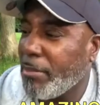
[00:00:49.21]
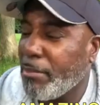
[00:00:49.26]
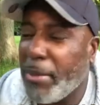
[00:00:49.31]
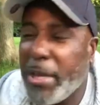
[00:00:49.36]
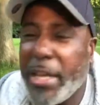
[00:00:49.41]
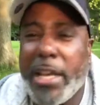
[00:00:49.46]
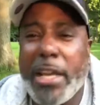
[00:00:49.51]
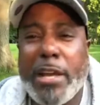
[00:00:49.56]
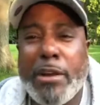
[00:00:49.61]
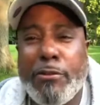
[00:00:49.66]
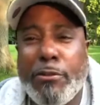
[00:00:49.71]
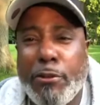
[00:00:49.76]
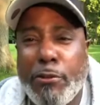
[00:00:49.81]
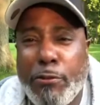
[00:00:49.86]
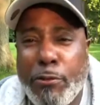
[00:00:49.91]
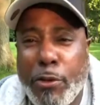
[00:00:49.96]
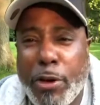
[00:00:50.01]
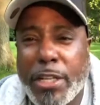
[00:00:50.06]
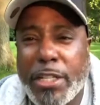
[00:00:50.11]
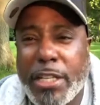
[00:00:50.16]
been here for
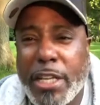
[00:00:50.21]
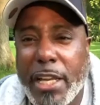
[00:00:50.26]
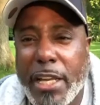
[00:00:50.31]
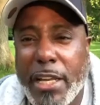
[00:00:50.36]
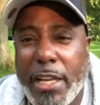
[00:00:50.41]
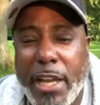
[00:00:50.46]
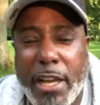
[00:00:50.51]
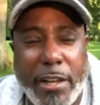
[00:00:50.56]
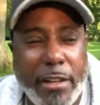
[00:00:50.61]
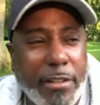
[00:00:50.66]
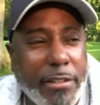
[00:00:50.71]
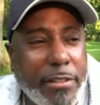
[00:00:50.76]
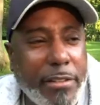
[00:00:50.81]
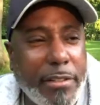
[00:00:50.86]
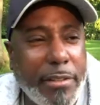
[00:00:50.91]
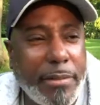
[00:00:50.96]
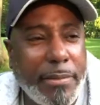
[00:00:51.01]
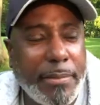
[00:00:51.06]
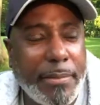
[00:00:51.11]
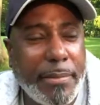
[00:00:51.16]
14
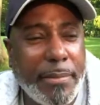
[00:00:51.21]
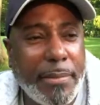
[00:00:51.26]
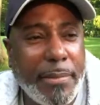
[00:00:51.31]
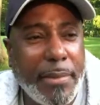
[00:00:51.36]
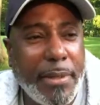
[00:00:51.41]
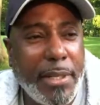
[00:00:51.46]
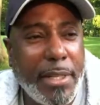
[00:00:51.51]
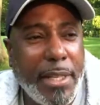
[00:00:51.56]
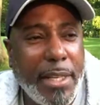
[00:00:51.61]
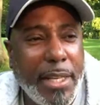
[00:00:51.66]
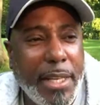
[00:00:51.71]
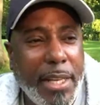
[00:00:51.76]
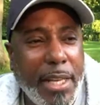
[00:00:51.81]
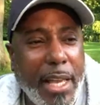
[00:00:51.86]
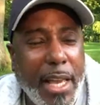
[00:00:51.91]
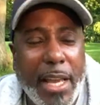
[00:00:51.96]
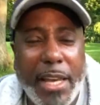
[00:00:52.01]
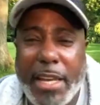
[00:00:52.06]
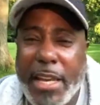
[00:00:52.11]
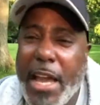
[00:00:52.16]
years,
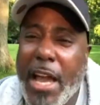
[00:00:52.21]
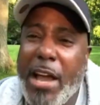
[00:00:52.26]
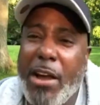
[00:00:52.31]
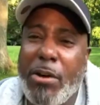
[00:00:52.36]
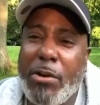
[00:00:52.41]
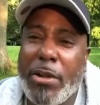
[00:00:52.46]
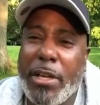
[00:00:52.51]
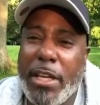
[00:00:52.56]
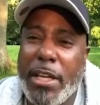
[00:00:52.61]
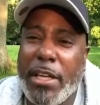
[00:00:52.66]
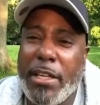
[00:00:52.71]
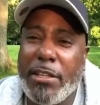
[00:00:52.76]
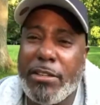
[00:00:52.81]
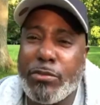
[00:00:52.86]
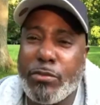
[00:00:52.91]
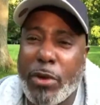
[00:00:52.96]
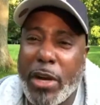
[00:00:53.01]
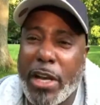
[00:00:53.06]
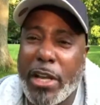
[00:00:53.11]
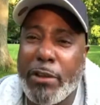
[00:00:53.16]
and now
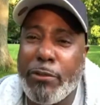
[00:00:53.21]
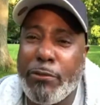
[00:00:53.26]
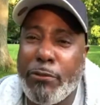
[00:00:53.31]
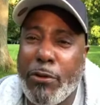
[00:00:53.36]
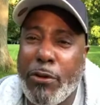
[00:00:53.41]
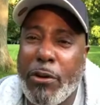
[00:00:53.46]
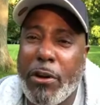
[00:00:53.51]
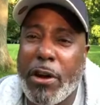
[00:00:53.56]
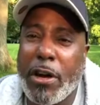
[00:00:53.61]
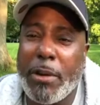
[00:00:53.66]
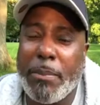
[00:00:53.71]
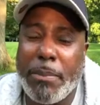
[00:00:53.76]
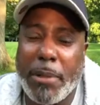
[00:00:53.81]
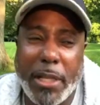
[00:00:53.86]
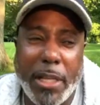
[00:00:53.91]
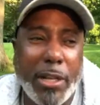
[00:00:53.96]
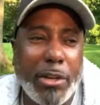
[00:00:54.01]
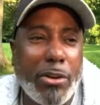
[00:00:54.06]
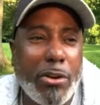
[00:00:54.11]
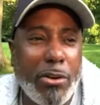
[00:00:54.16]
he's running for a
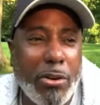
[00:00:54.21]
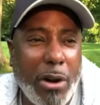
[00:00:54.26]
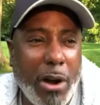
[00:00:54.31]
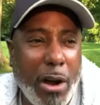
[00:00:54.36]
political